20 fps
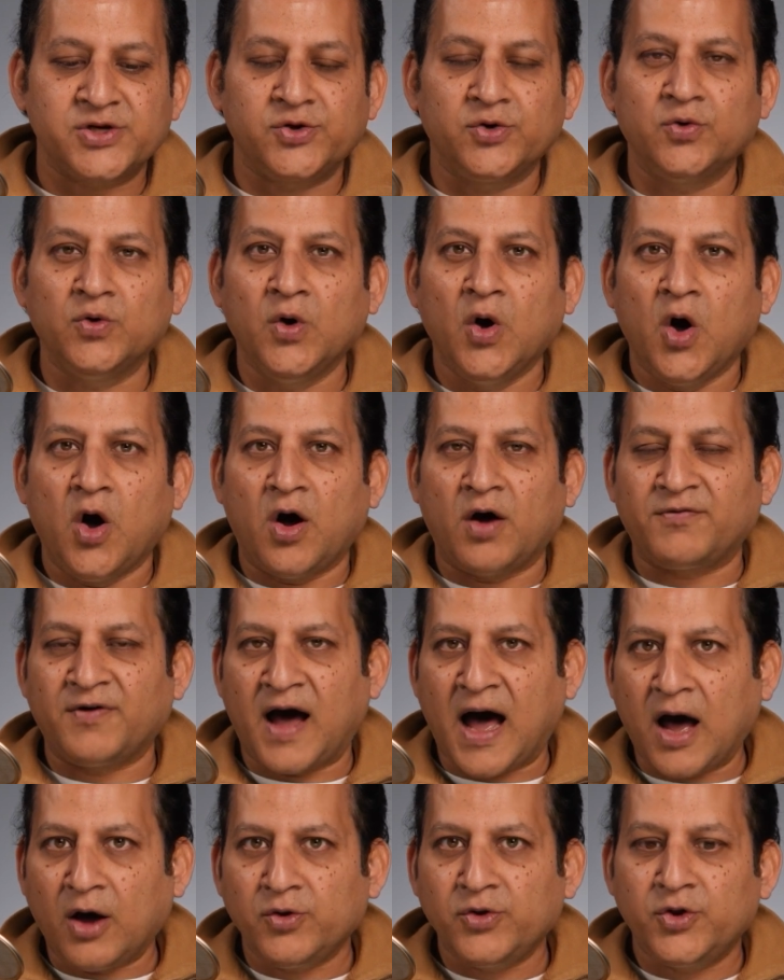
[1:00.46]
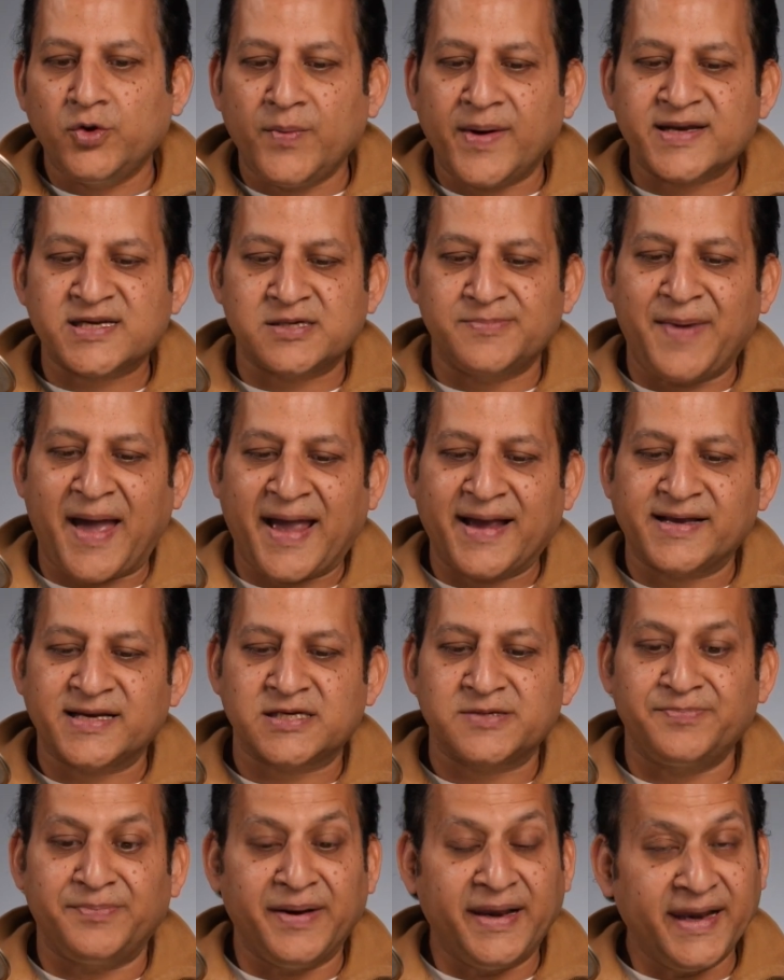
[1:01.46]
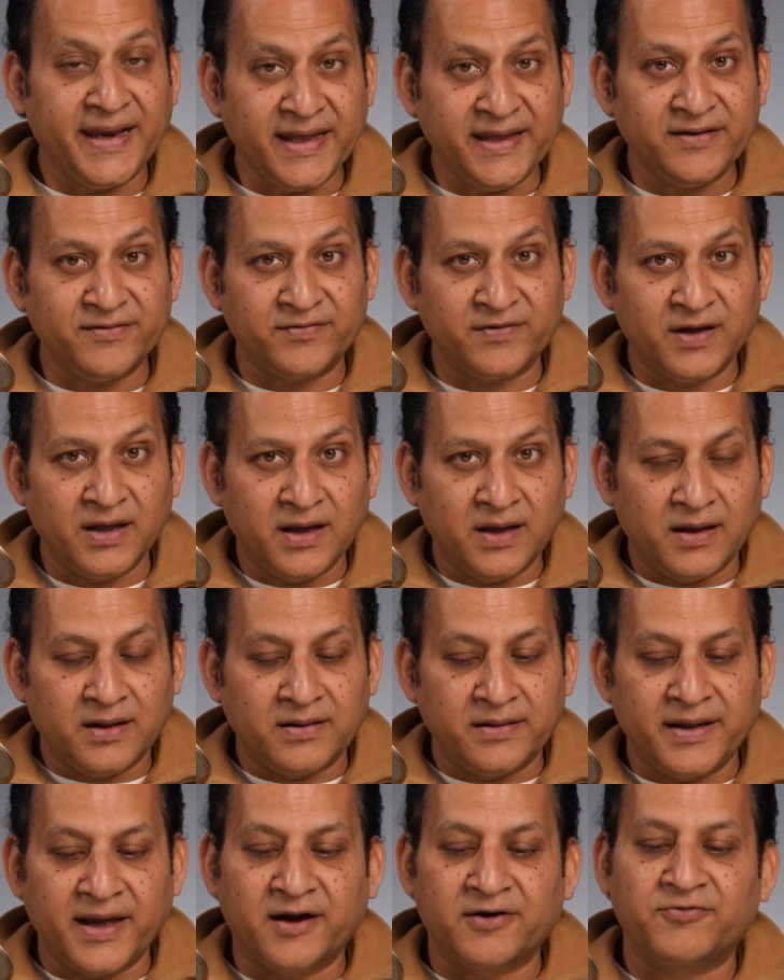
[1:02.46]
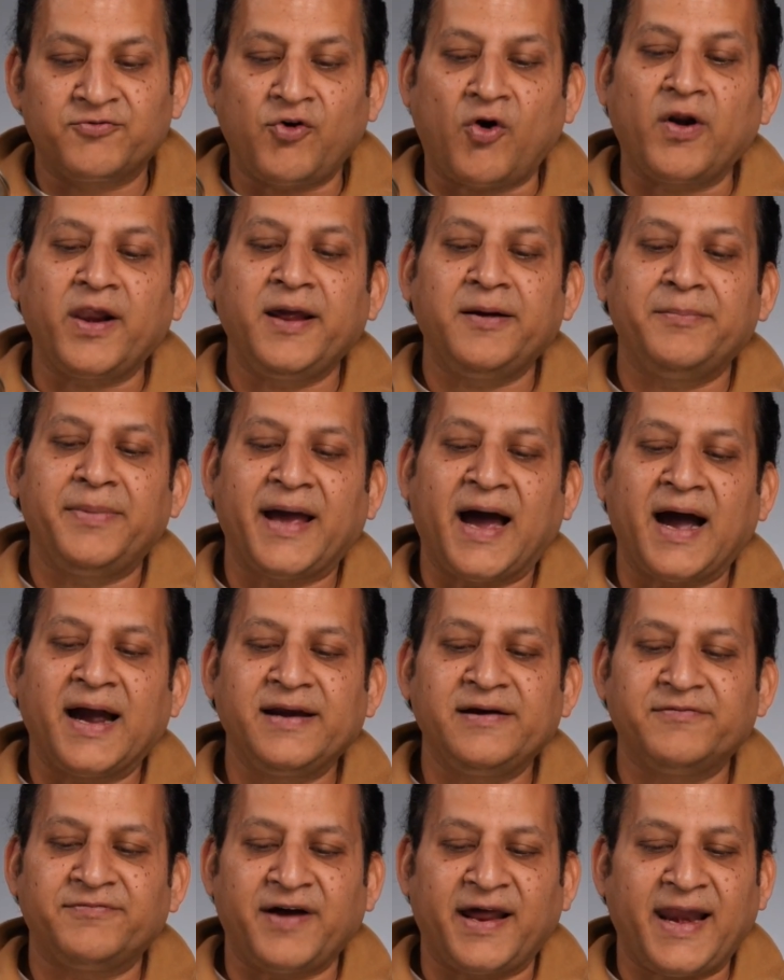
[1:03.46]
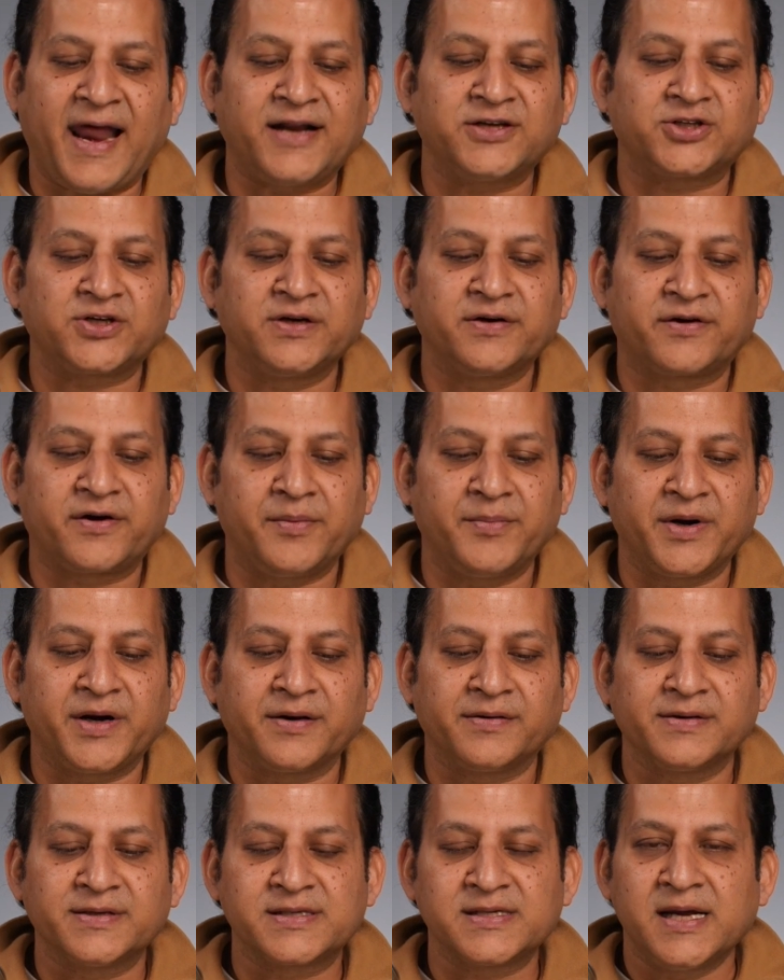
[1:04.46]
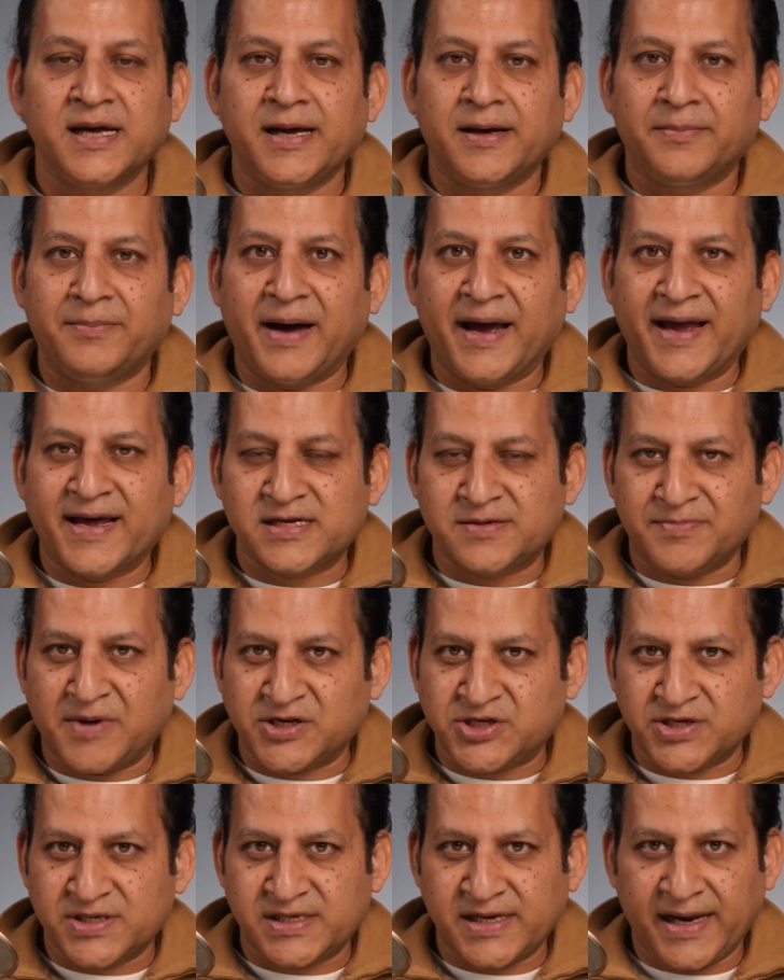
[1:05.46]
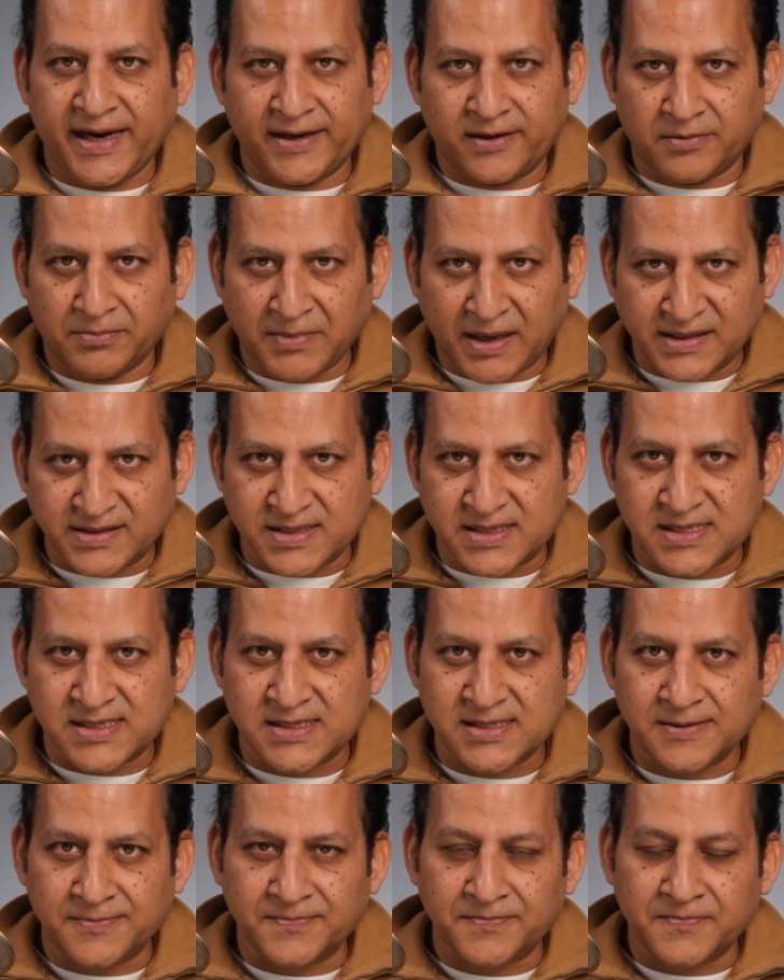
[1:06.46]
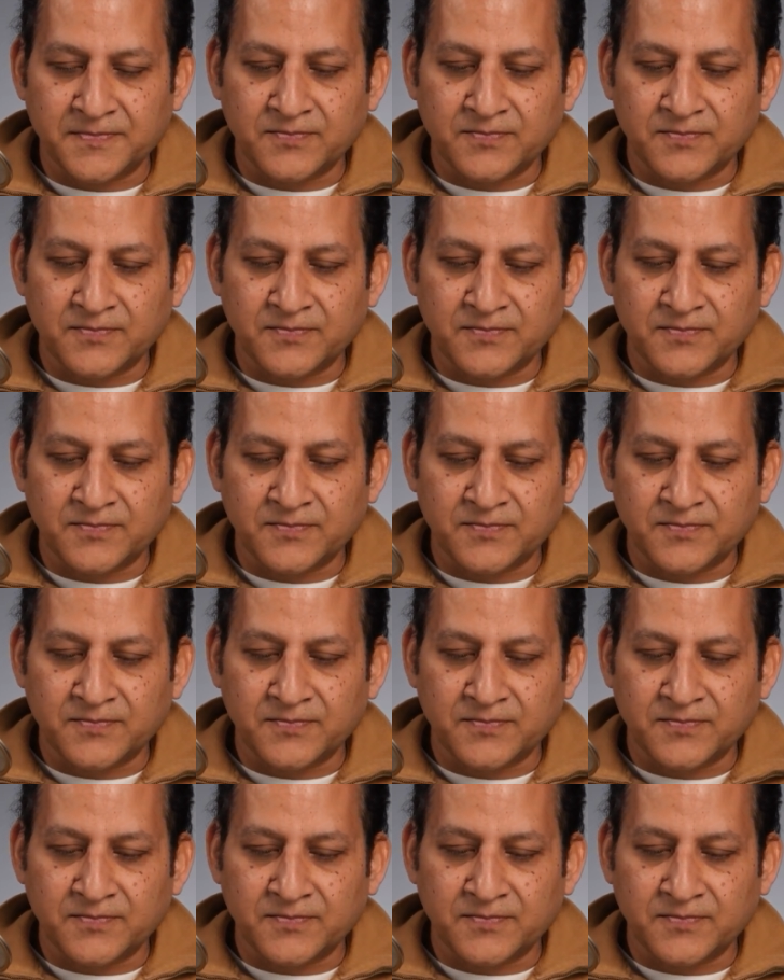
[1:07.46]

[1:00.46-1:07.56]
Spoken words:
you of how US banks believe they are falling behind financial criminals by as much as 8 months.